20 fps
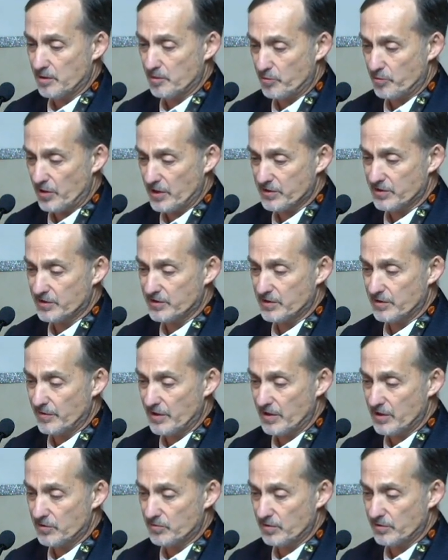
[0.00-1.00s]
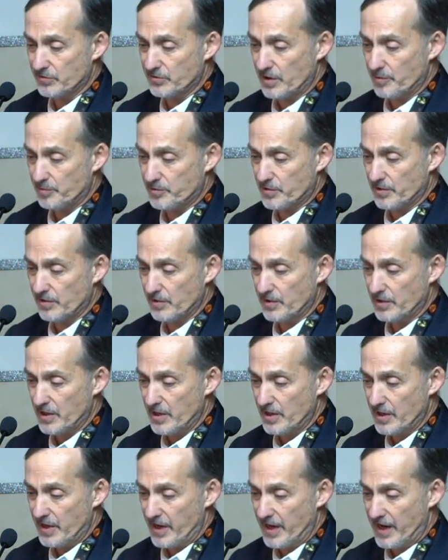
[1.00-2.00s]
The presence of an atrial septal
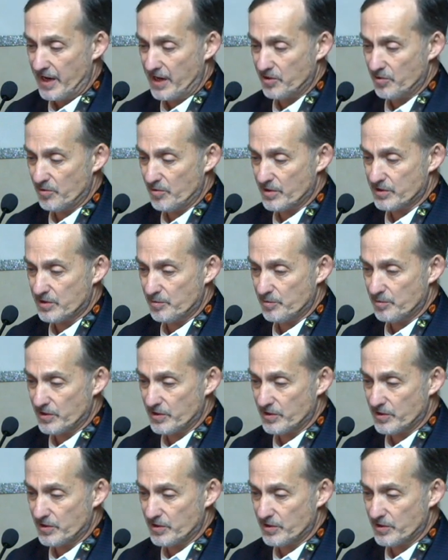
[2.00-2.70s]
aneurysm